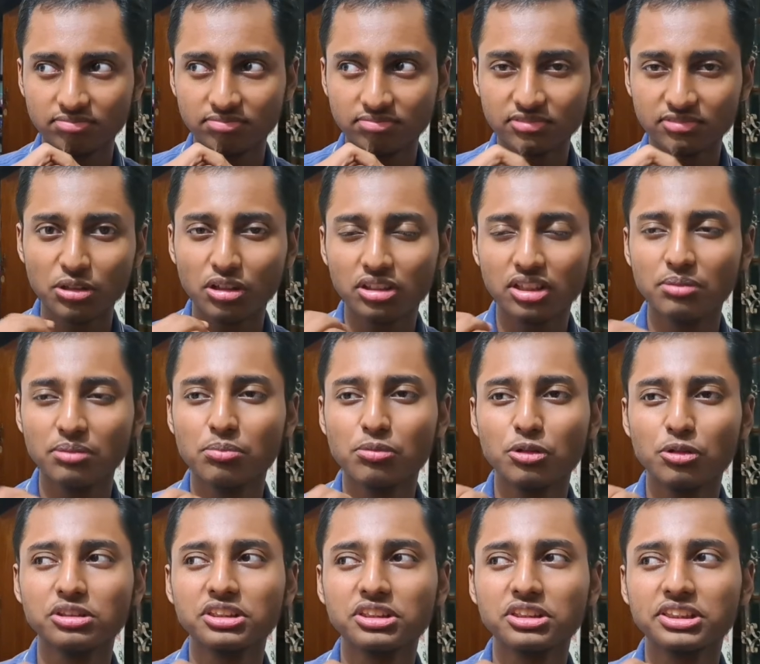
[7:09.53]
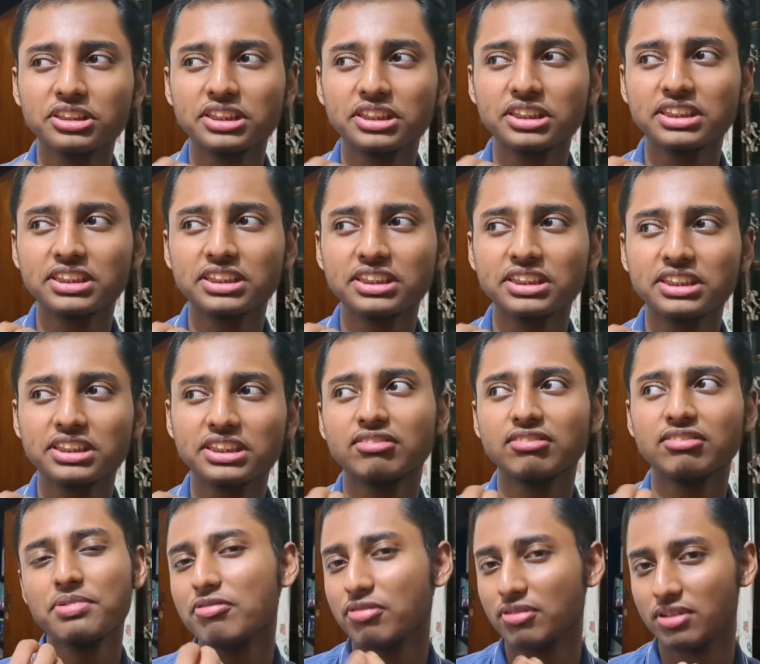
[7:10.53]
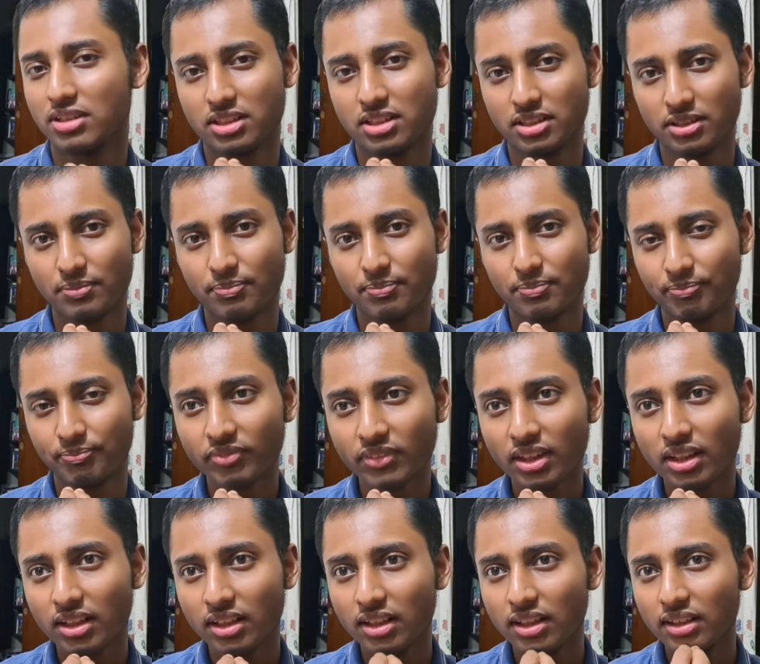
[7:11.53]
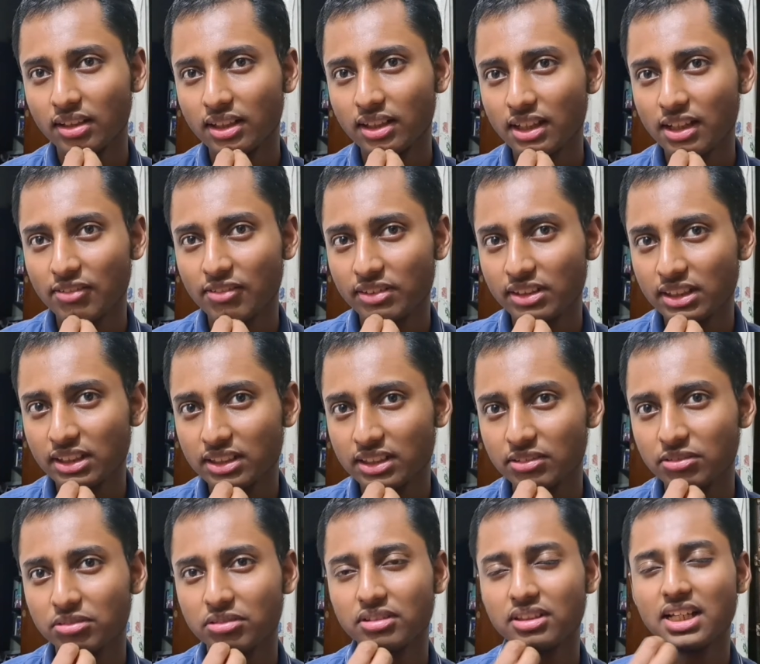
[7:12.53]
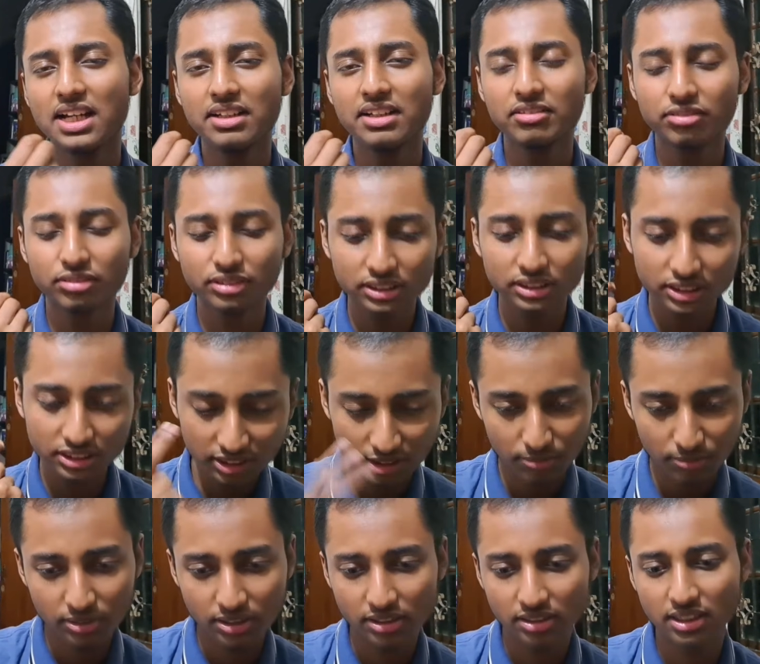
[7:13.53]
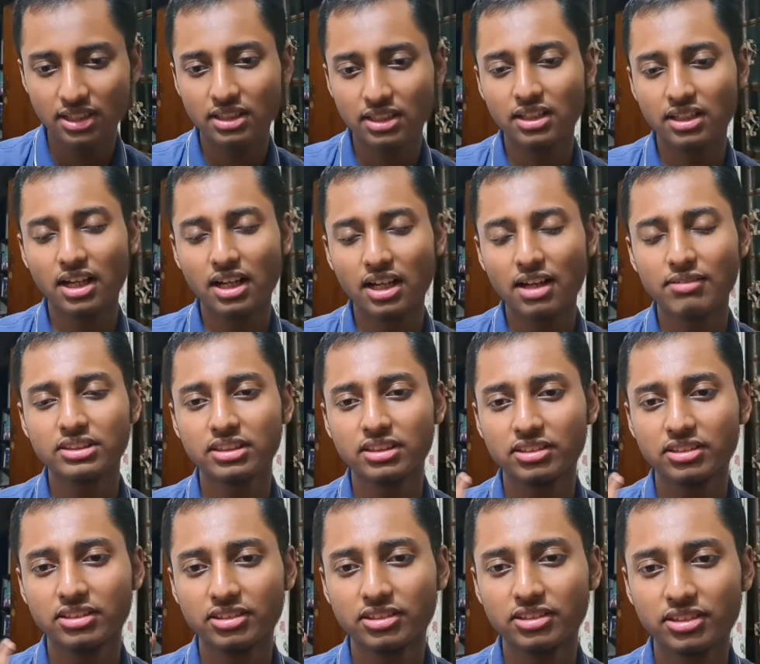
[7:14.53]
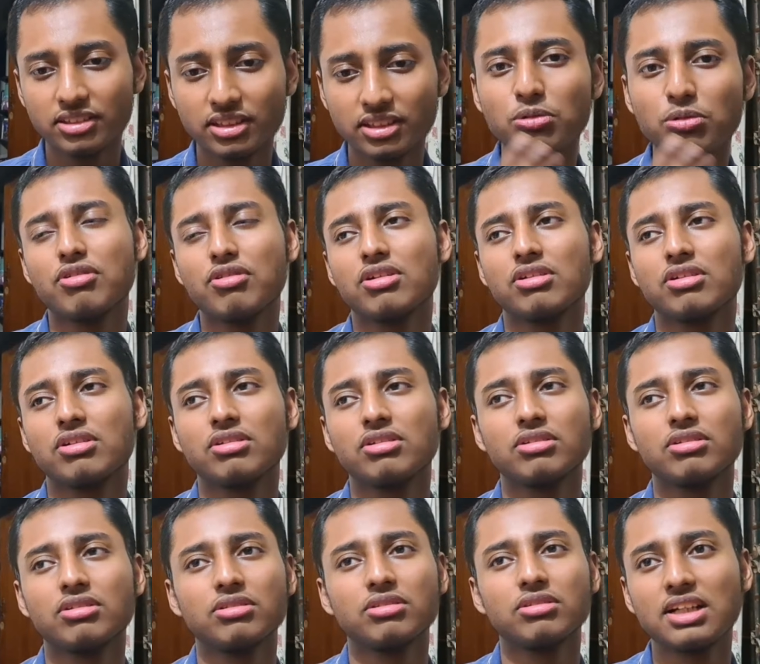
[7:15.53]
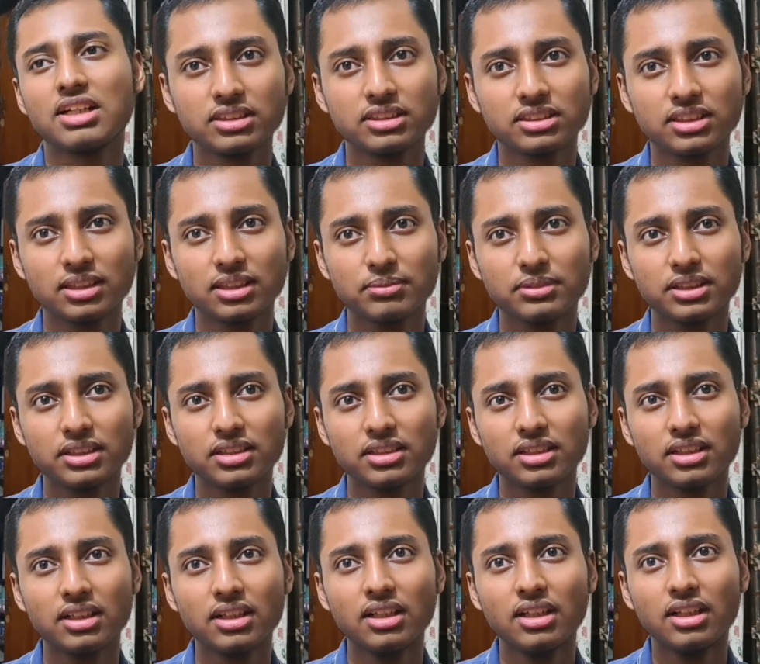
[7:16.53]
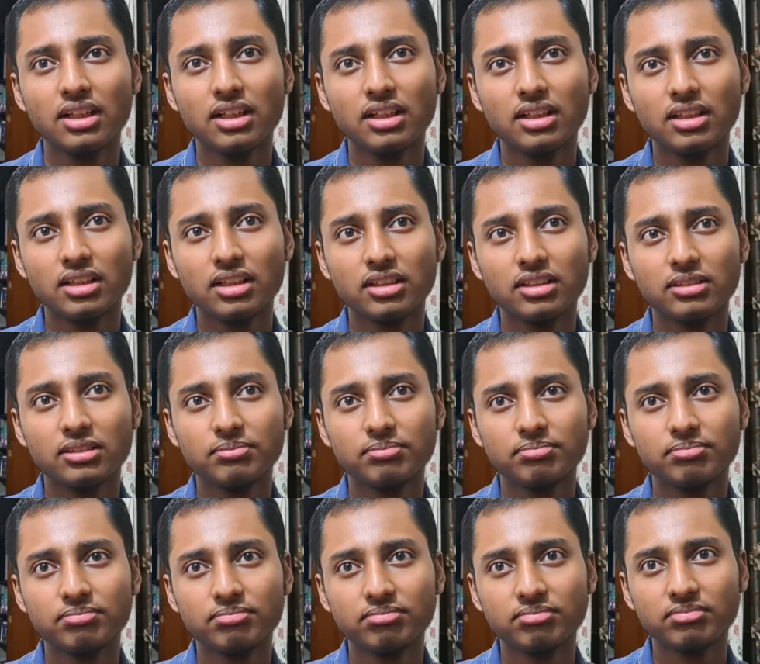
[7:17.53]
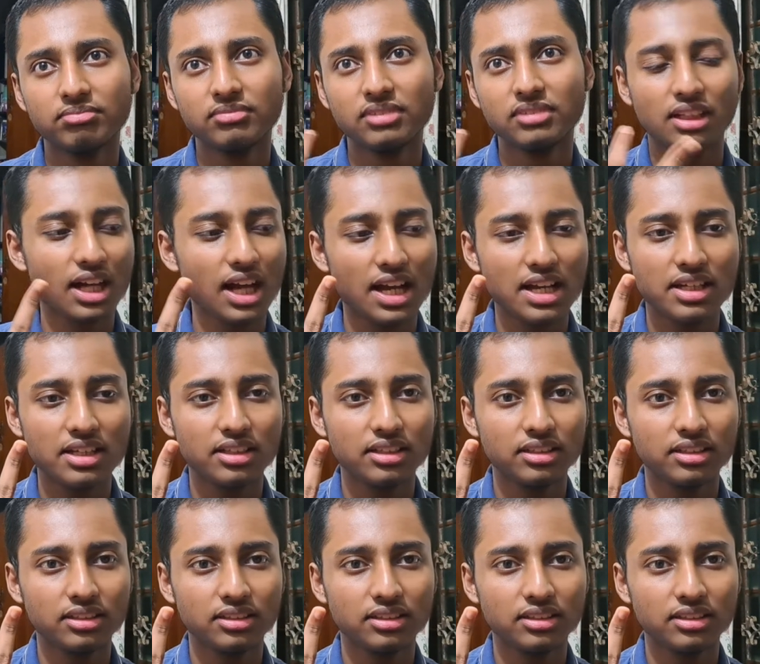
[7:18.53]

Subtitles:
got the most exam Y from P1. Like I feel like that was the subject that I was really looking forward to. That was the subject like I